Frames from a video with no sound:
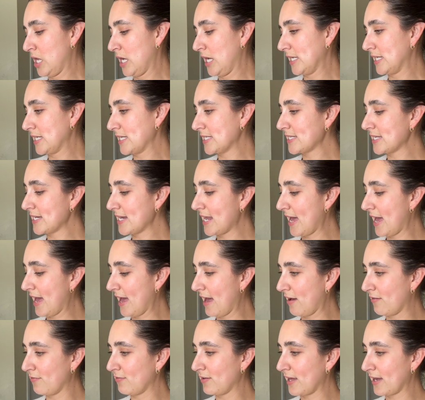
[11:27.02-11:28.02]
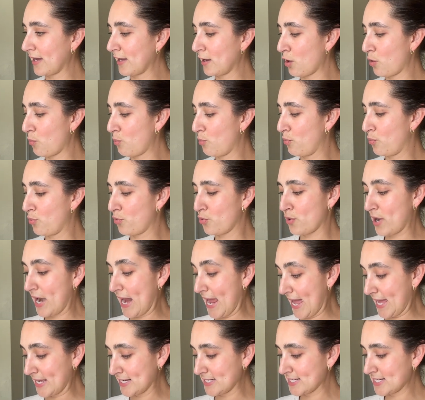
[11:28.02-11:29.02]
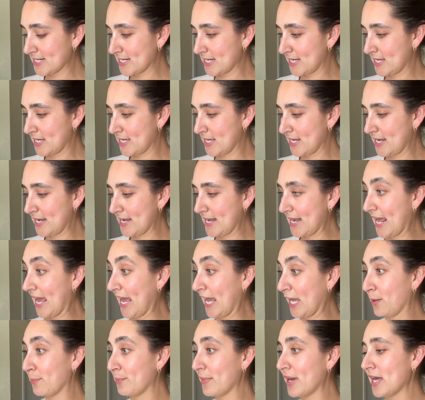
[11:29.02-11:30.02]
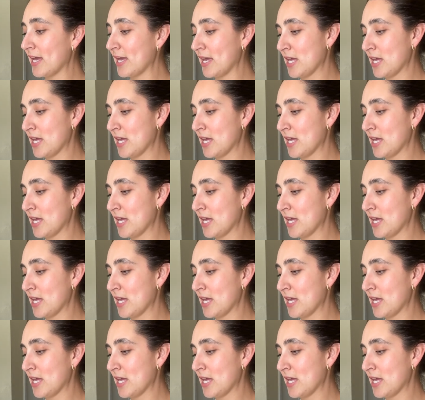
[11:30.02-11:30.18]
Doesn't have like a brand name,